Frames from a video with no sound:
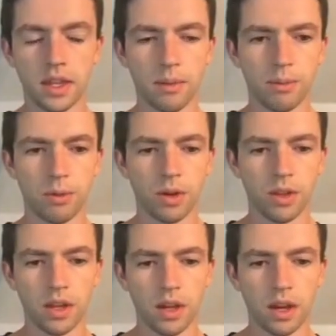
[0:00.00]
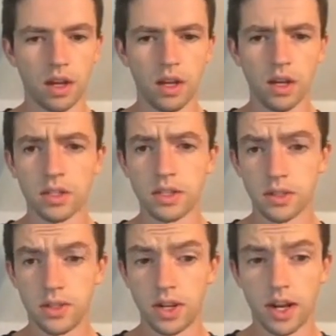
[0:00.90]
them for in the... These
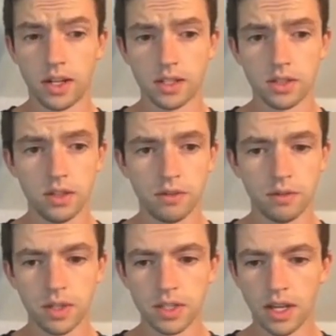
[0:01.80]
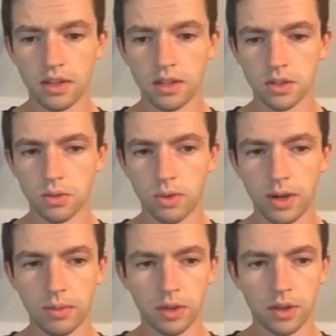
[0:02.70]
are not excluded from discount. These are
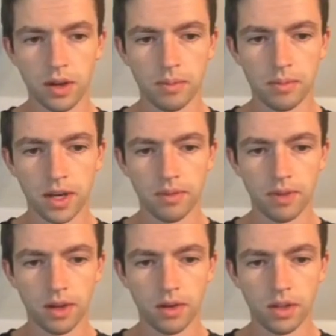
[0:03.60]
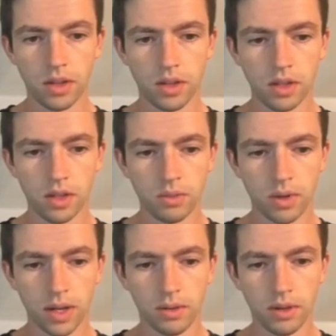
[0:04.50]
white with gum bottom, though.
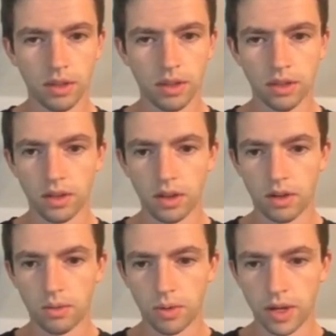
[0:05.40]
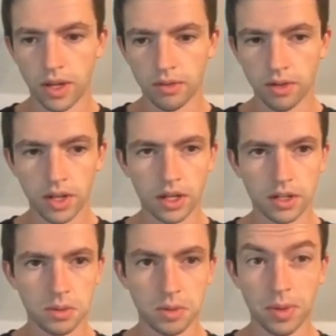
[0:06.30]
White with all white right here.
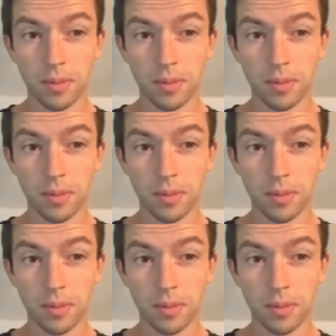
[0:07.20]
So we can pay